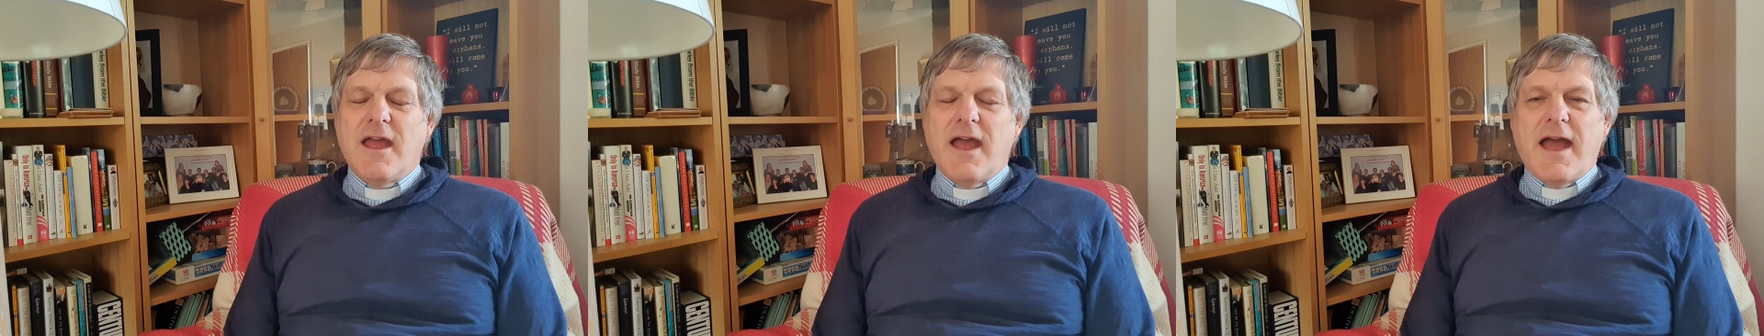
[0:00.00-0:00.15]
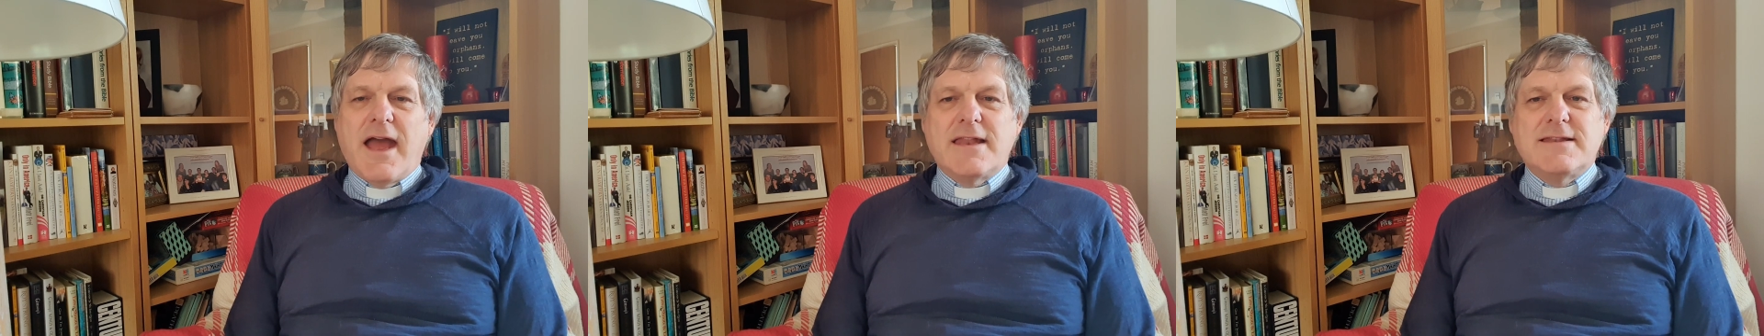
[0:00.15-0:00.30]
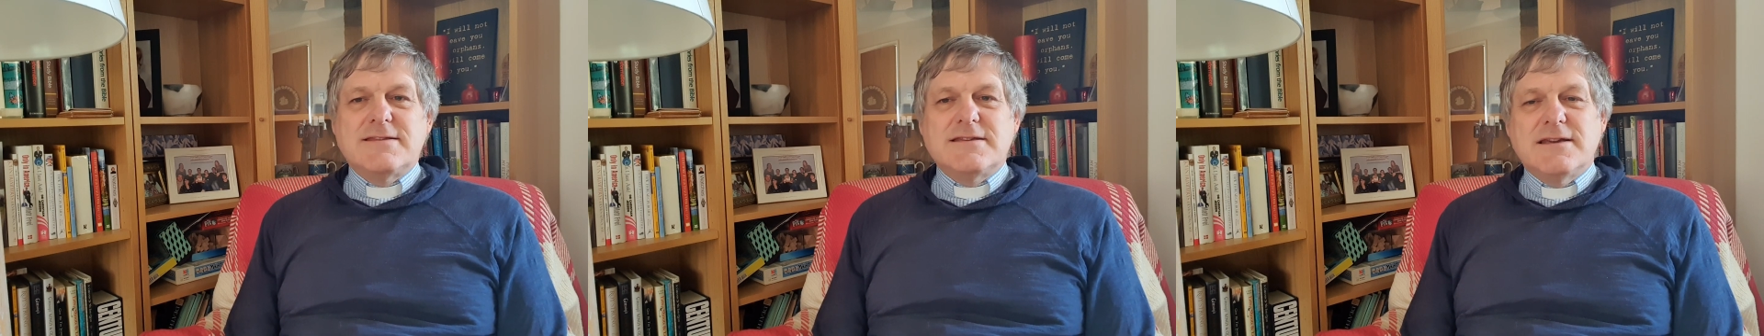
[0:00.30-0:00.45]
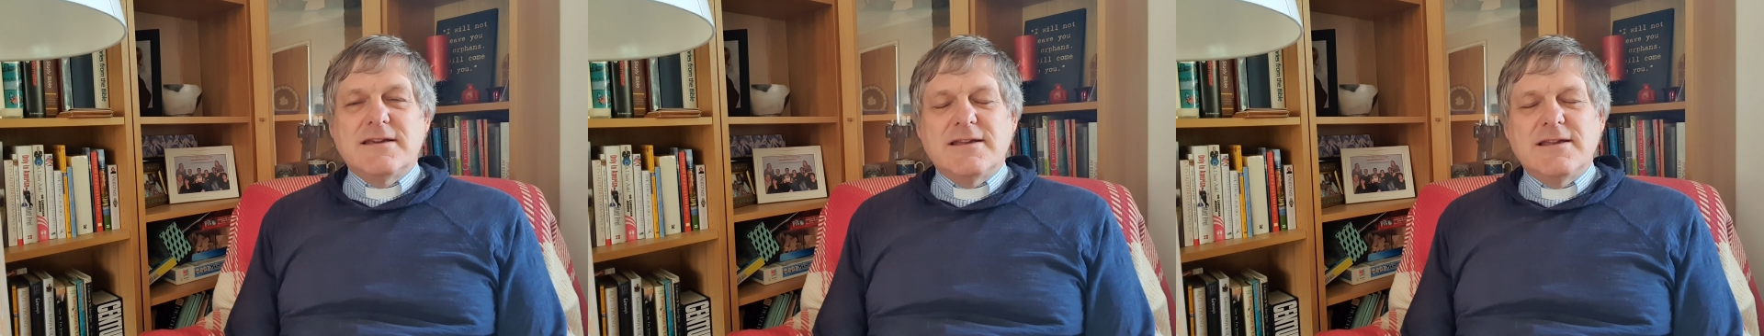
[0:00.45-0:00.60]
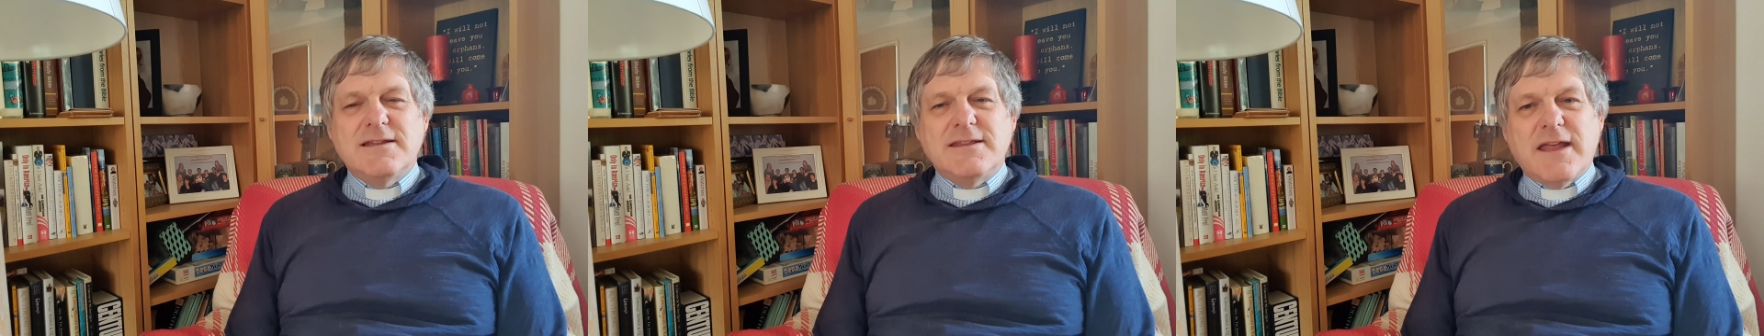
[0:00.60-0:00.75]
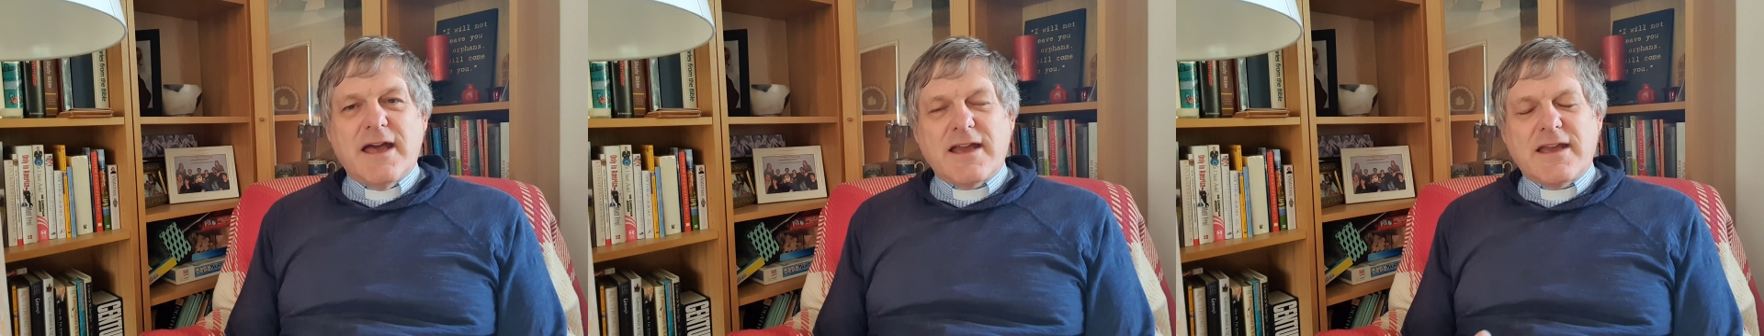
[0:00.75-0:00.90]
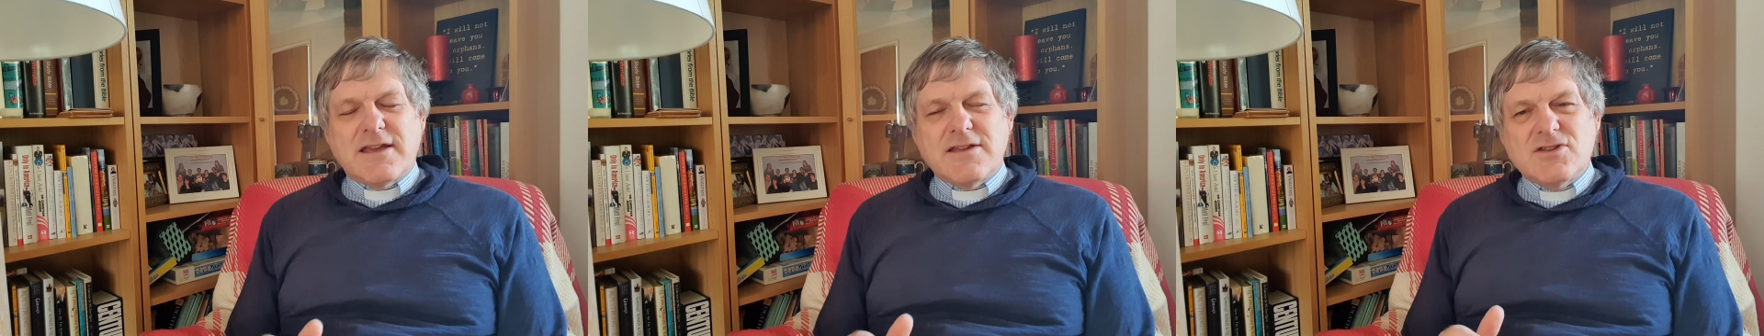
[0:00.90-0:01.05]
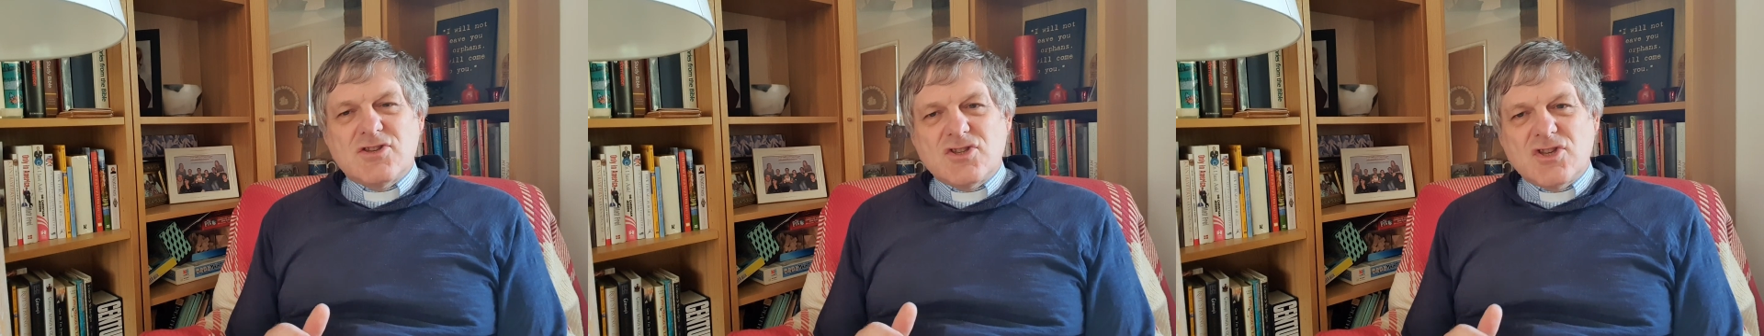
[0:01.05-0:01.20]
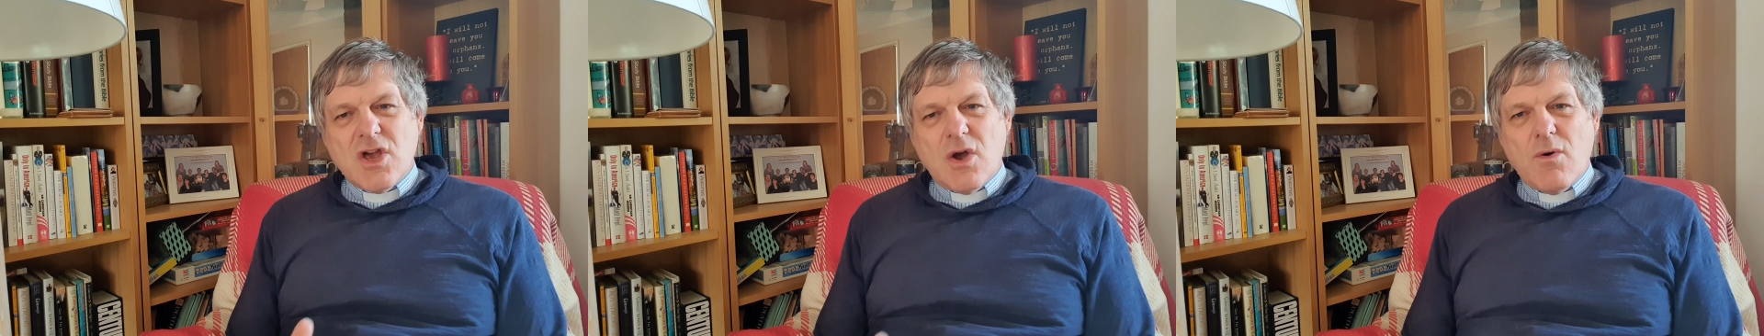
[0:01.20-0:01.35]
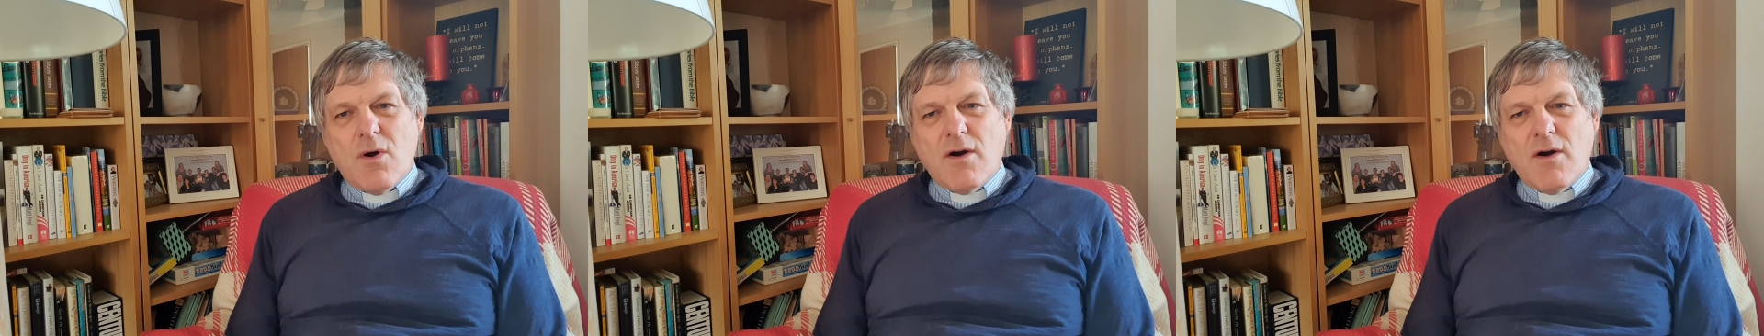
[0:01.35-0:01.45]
And that can so